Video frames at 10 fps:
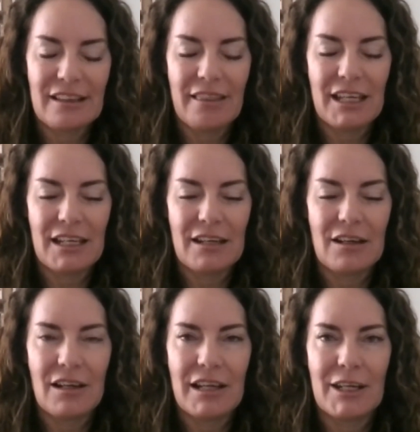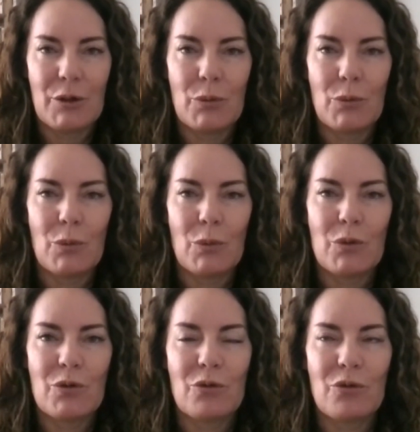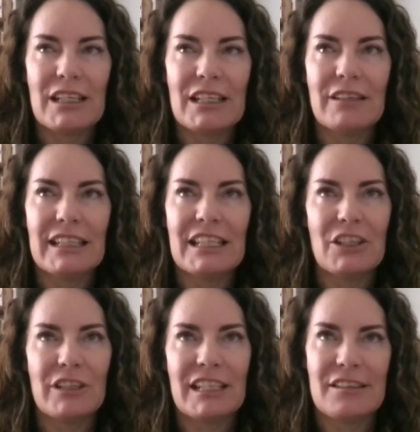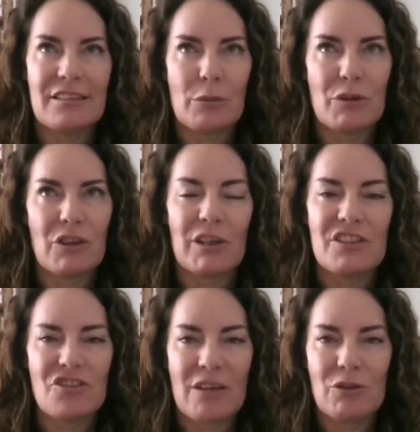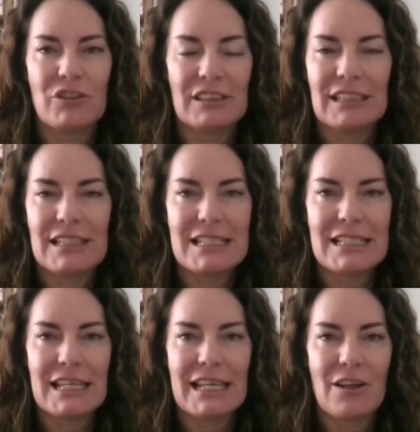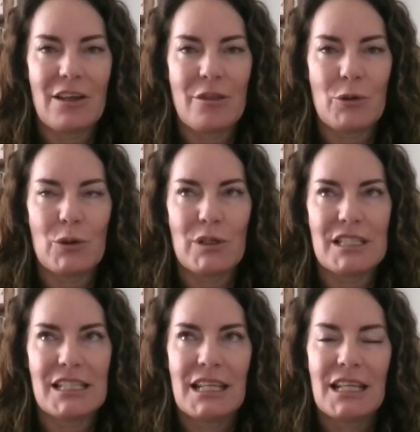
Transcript: And then I was really, really curious. I was going to travel to London, and I thought